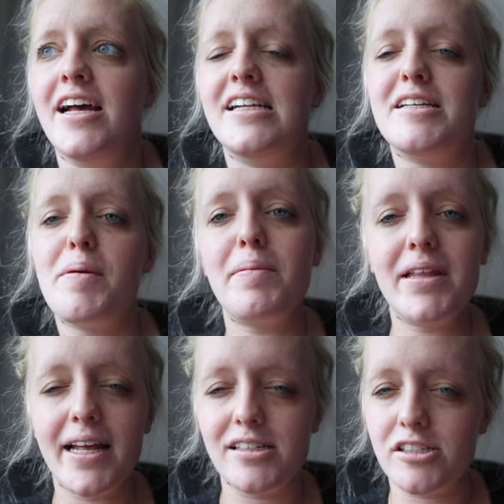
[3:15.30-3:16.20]
it didn't
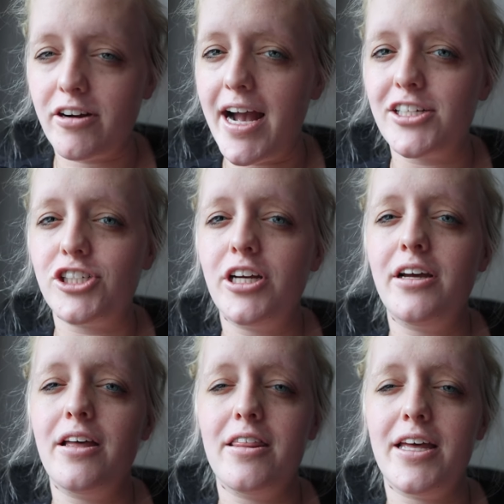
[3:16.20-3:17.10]
maybe, like, scratch
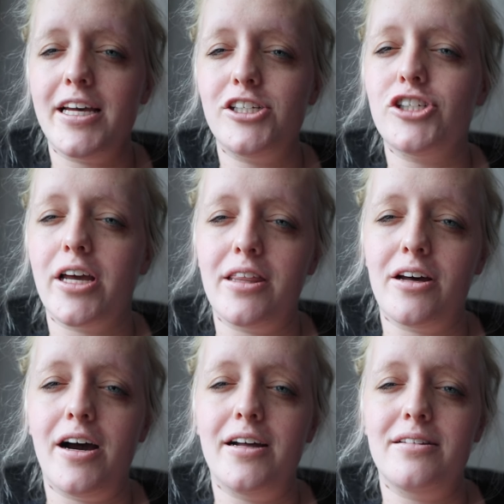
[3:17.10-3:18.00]
the itch I
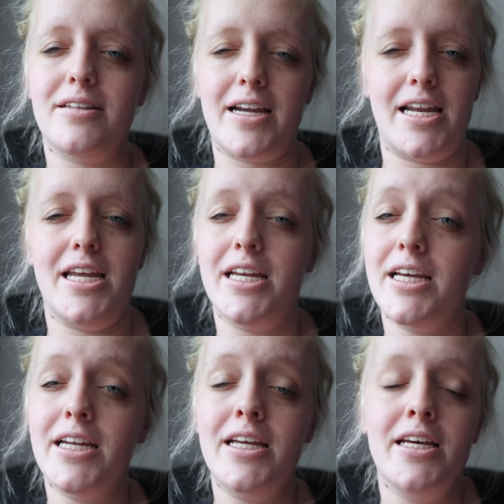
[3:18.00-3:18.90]
thought that I
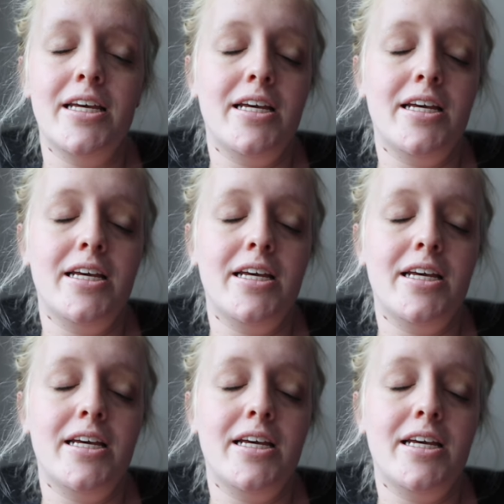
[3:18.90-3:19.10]
needed.